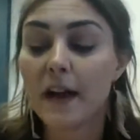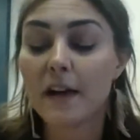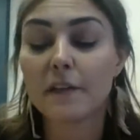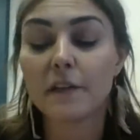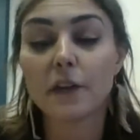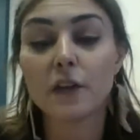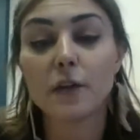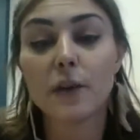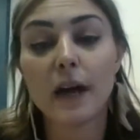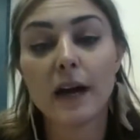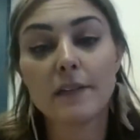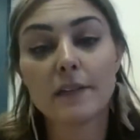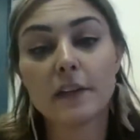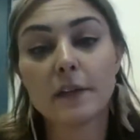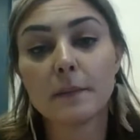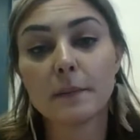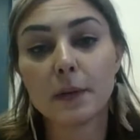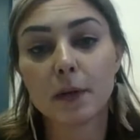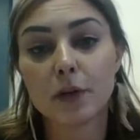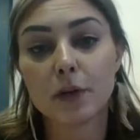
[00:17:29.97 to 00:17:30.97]
If ever
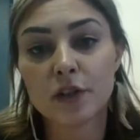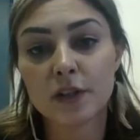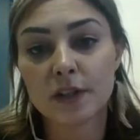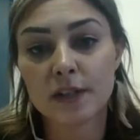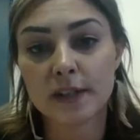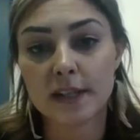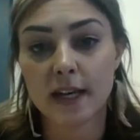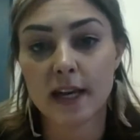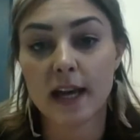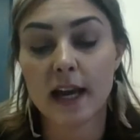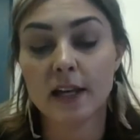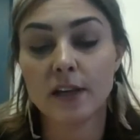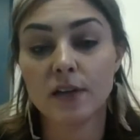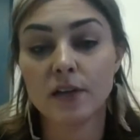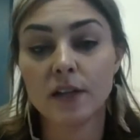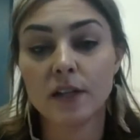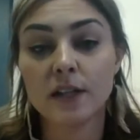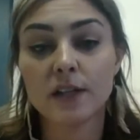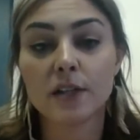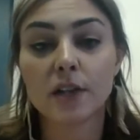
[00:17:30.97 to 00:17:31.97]
you have an
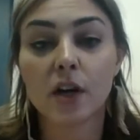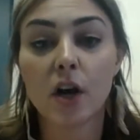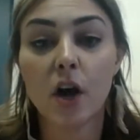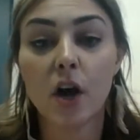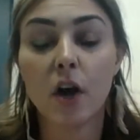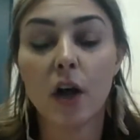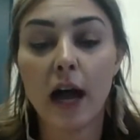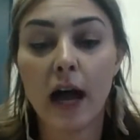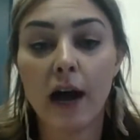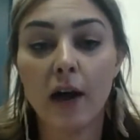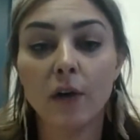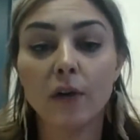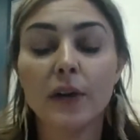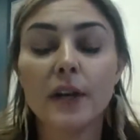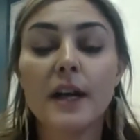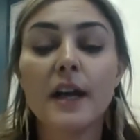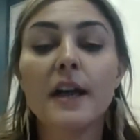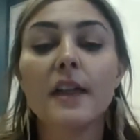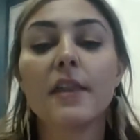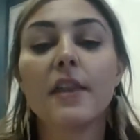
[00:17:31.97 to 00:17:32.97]
emergency and you need to call
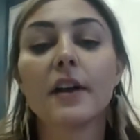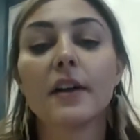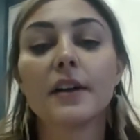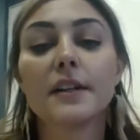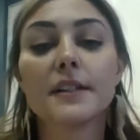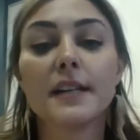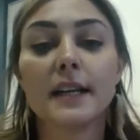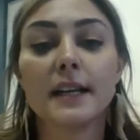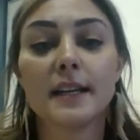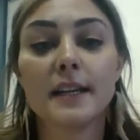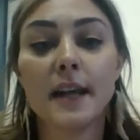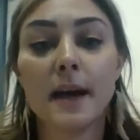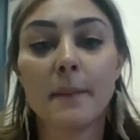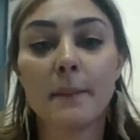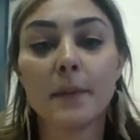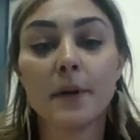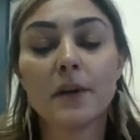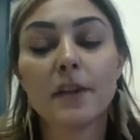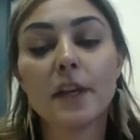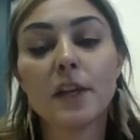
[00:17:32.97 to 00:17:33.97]
out, there is a
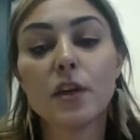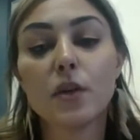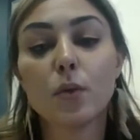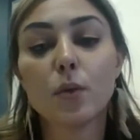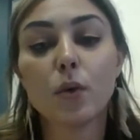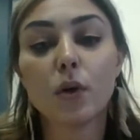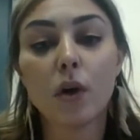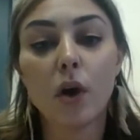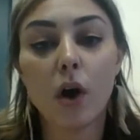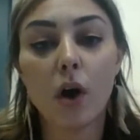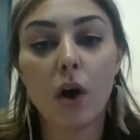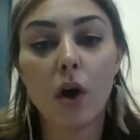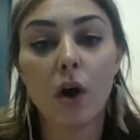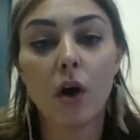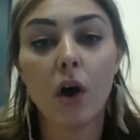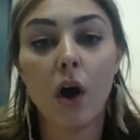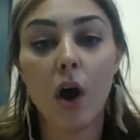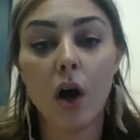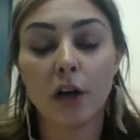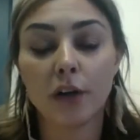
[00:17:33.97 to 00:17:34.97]
number that you will
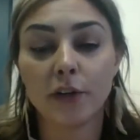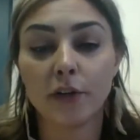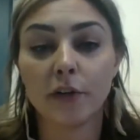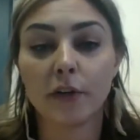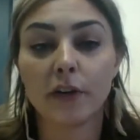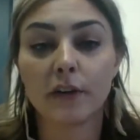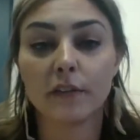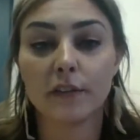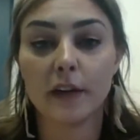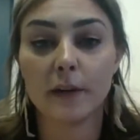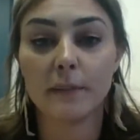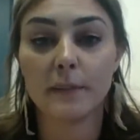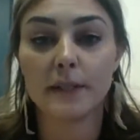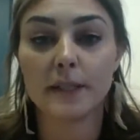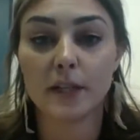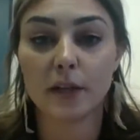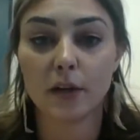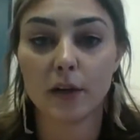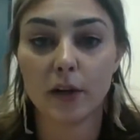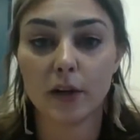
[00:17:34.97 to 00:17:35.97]
call on your event
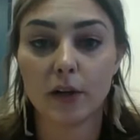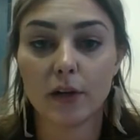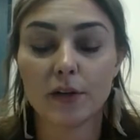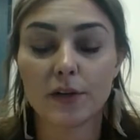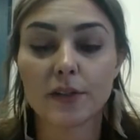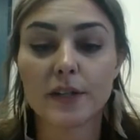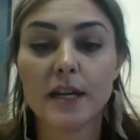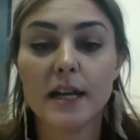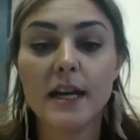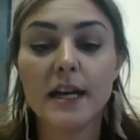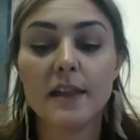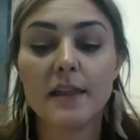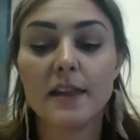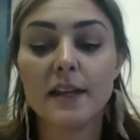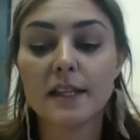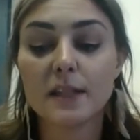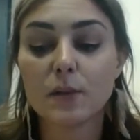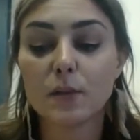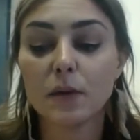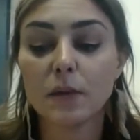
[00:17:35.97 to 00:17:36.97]
materials.
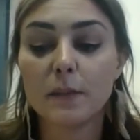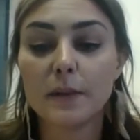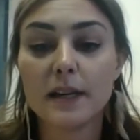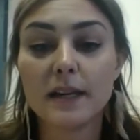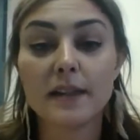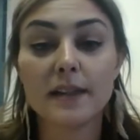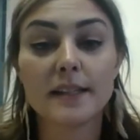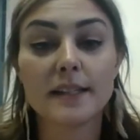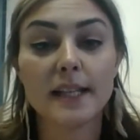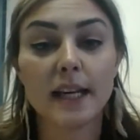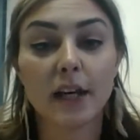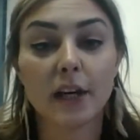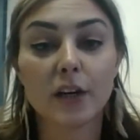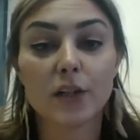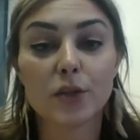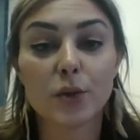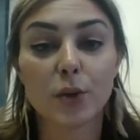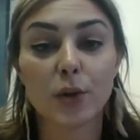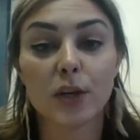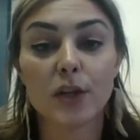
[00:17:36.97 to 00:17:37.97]
This will be the
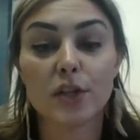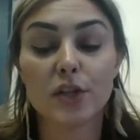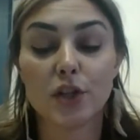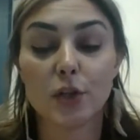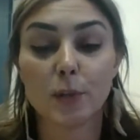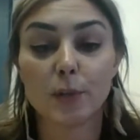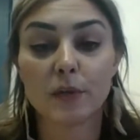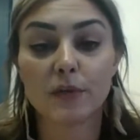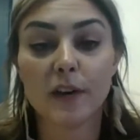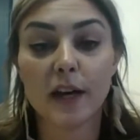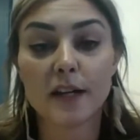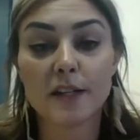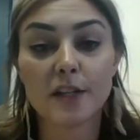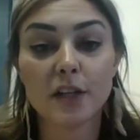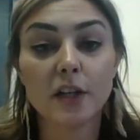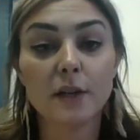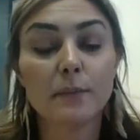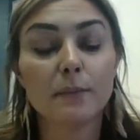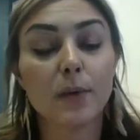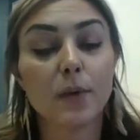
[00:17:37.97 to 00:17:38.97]
territory
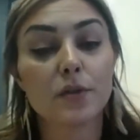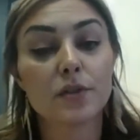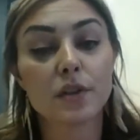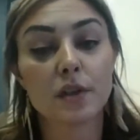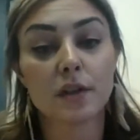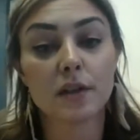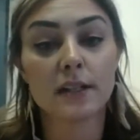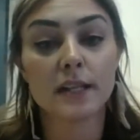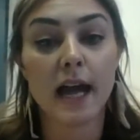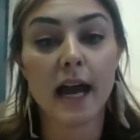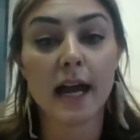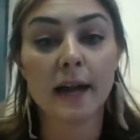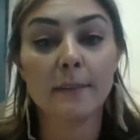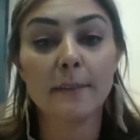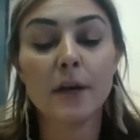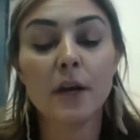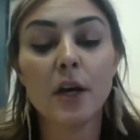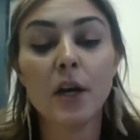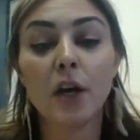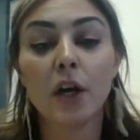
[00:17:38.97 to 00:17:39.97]
supervisor most of the
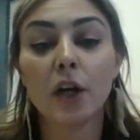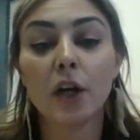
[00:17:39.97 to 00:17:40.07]
time.